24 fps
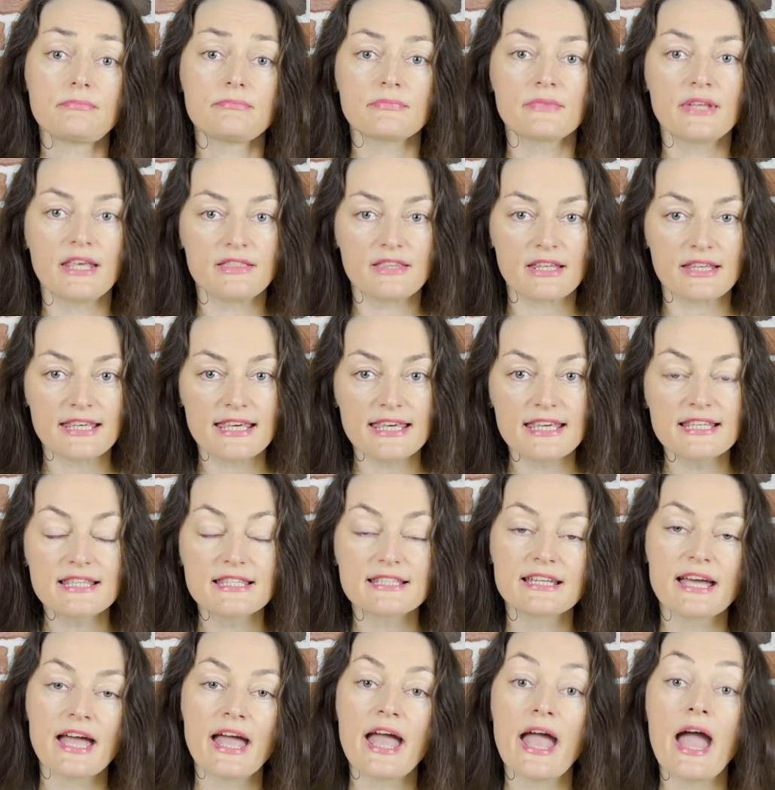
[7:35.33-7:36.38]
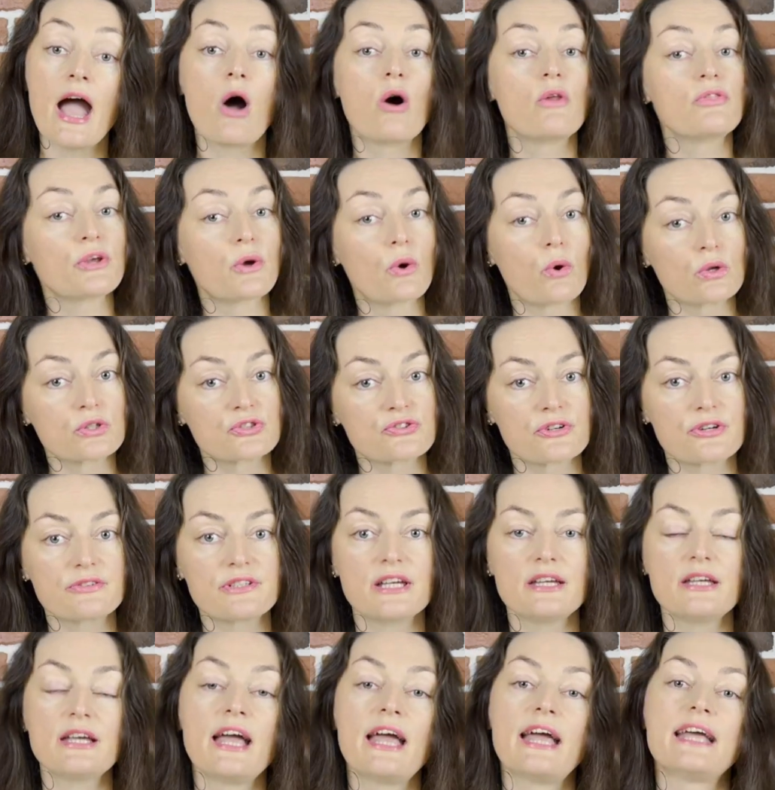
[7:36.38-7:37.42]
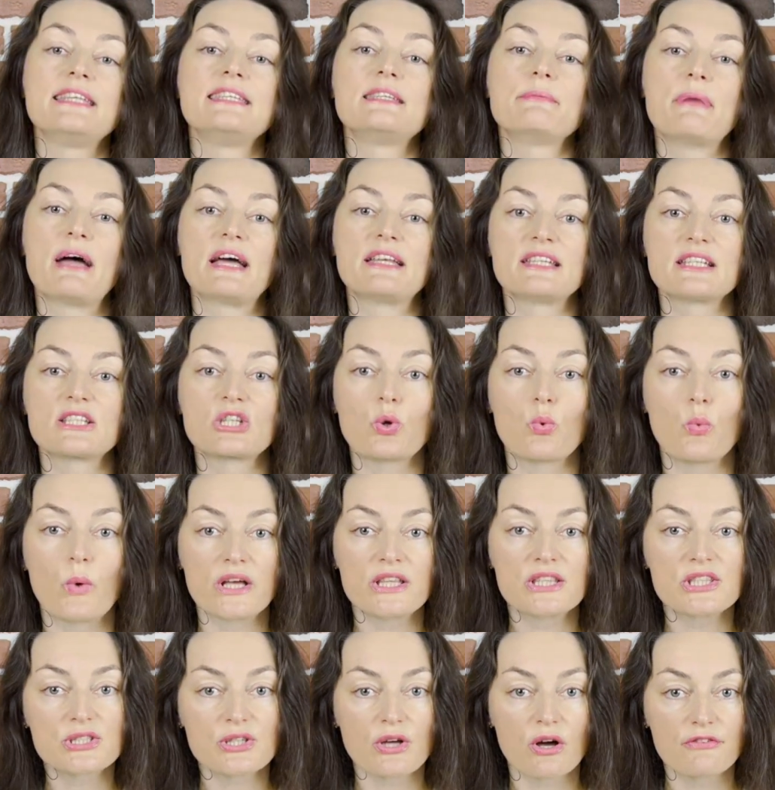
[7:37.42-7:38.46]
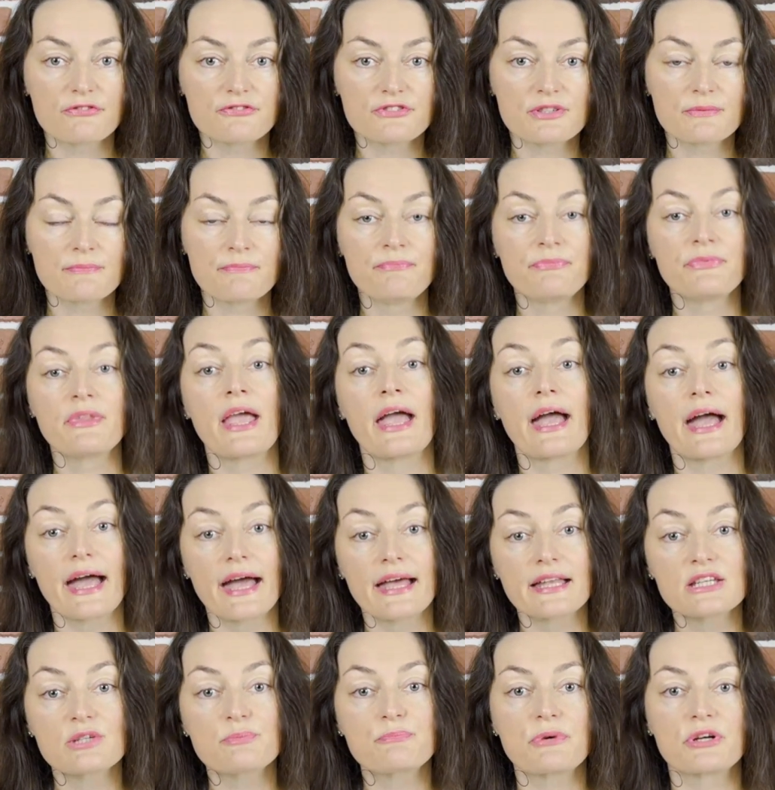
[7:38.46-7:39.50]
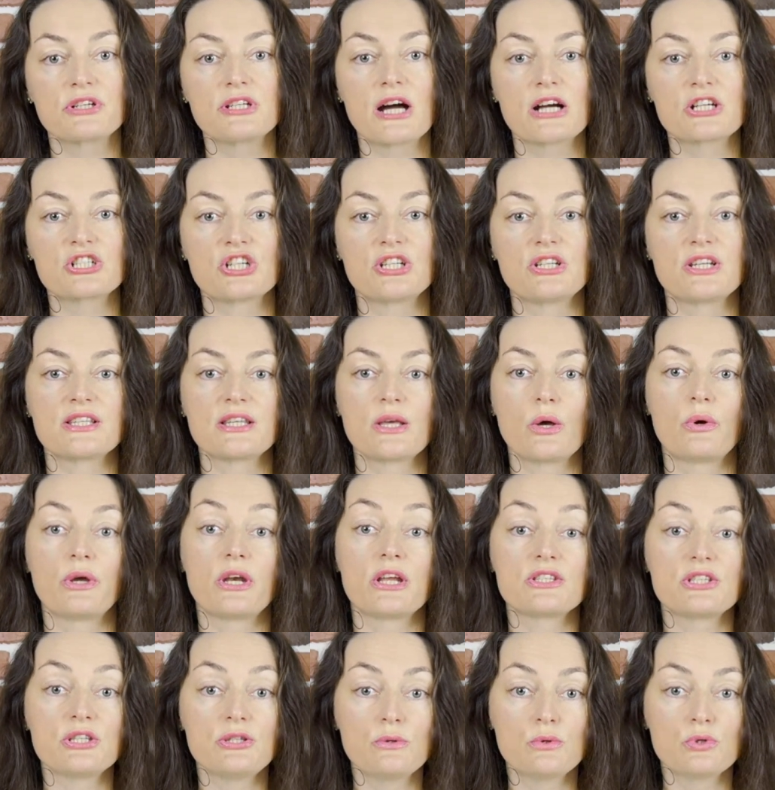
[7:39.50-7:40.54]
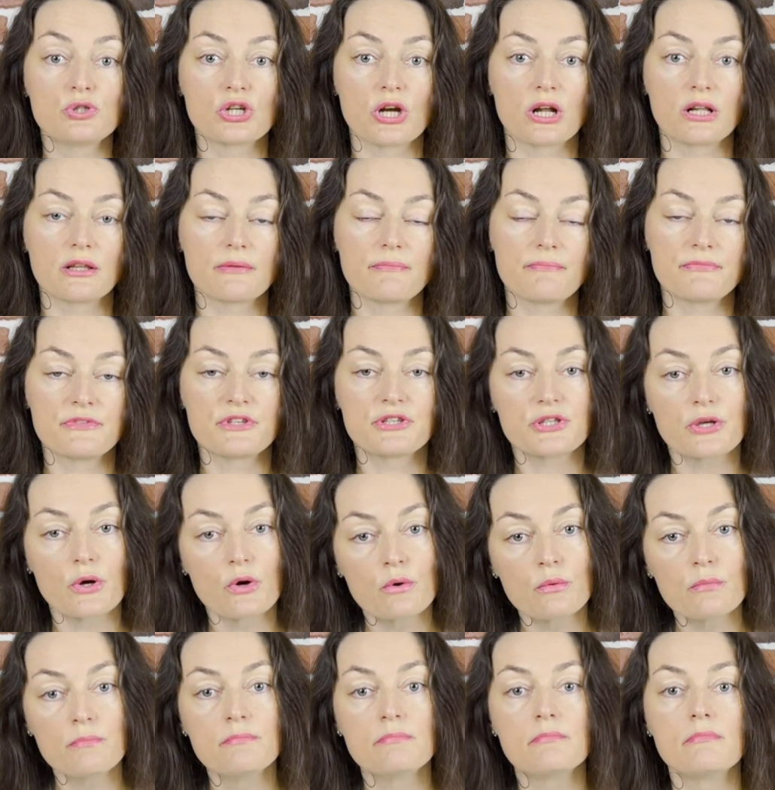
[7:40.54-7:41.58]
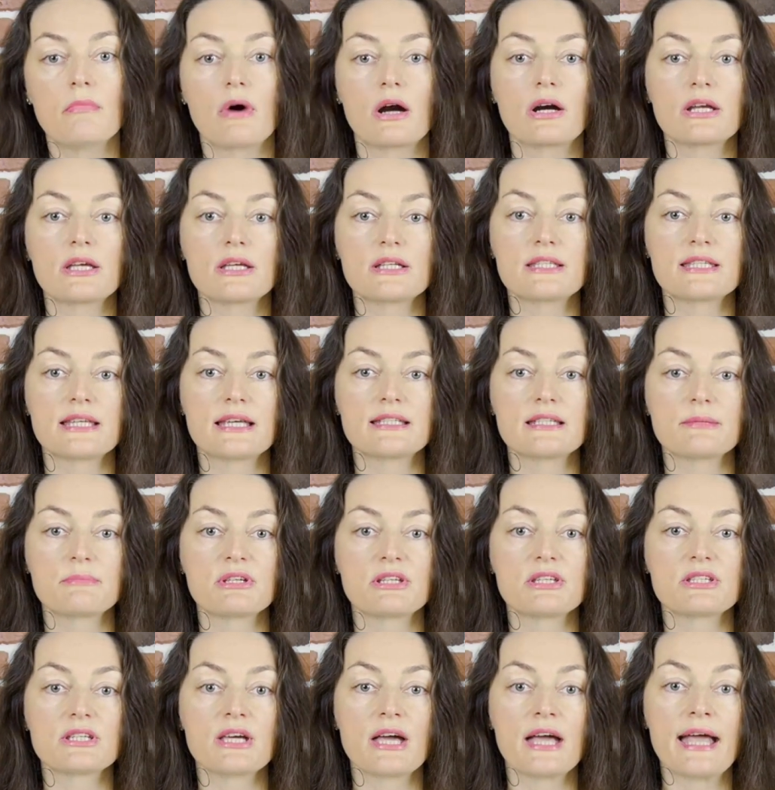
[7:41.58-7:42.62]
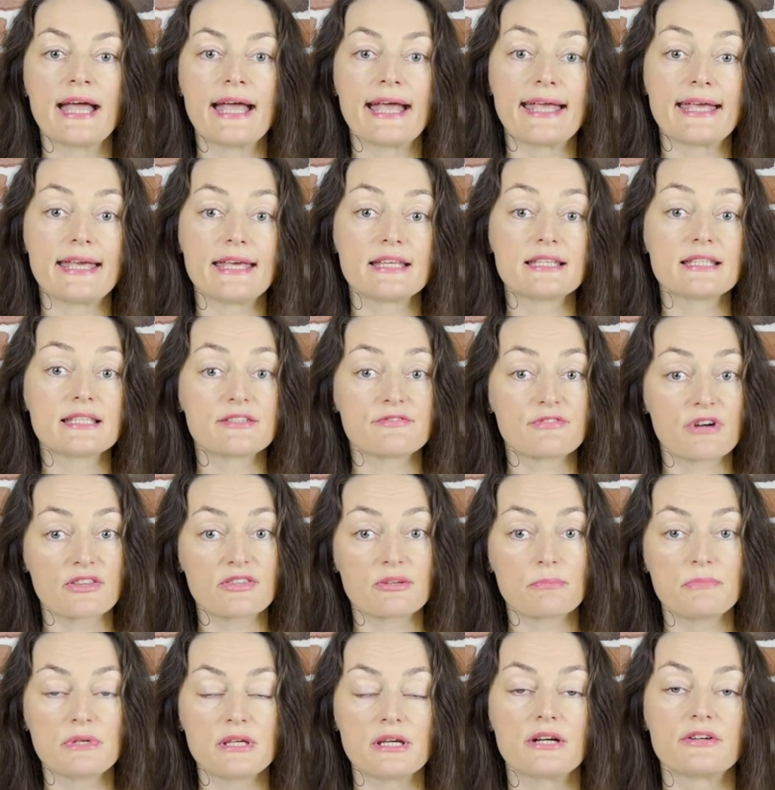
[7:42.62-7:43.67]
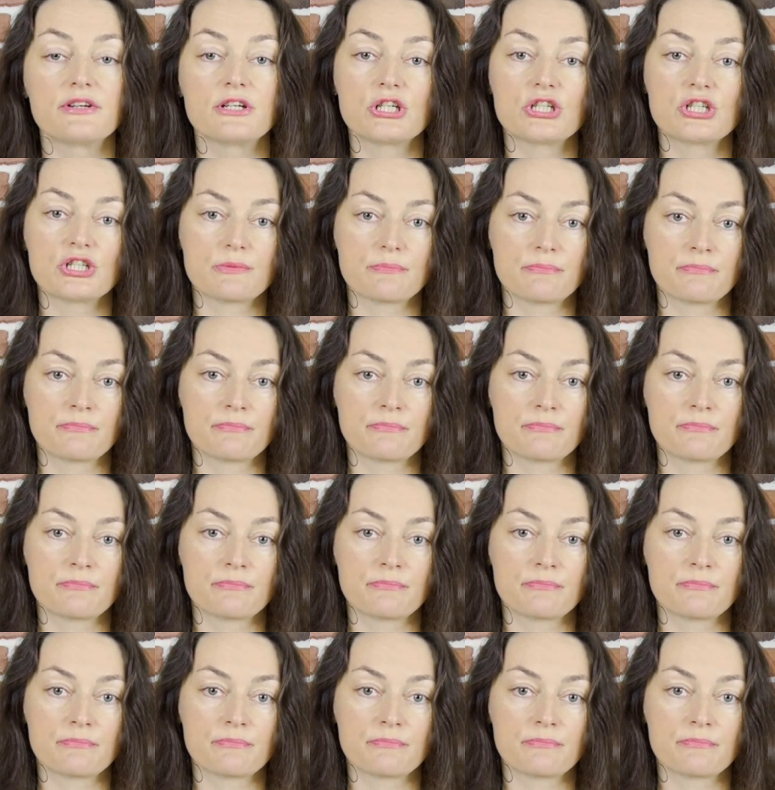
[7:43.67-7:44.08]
In the East, on the contrary, demand is quite soft and production is going as usual, so market sentiment is rather bearish.